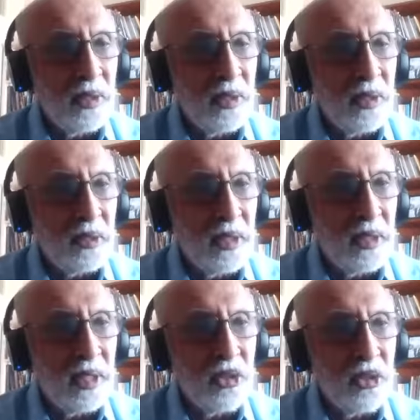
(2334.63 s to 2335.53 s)

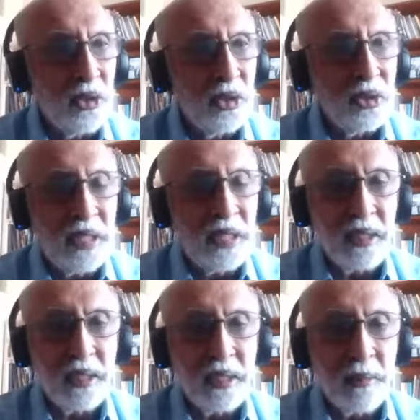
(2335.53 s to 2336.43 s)
NGOs that
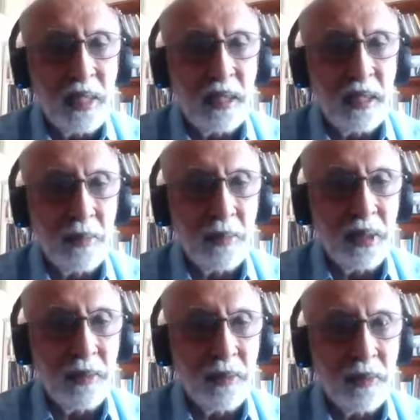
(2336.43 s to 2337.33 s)
my club
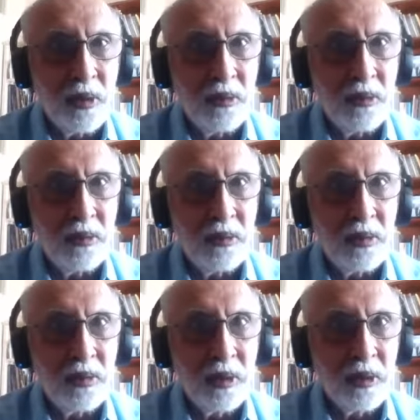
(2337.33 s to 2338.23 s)

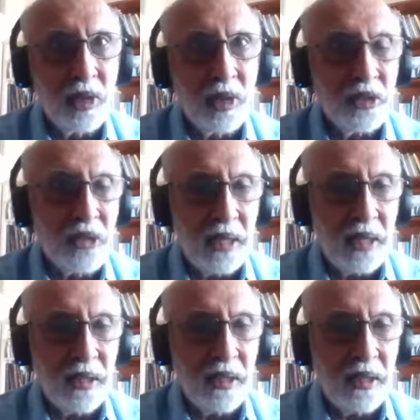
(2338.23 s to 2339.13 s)
got started
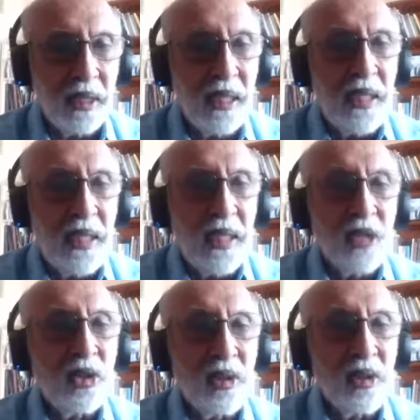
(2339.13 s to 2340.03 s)
in. And so
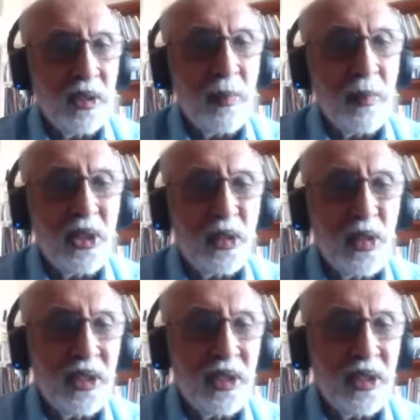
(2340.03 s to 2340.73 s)
the bridge school is,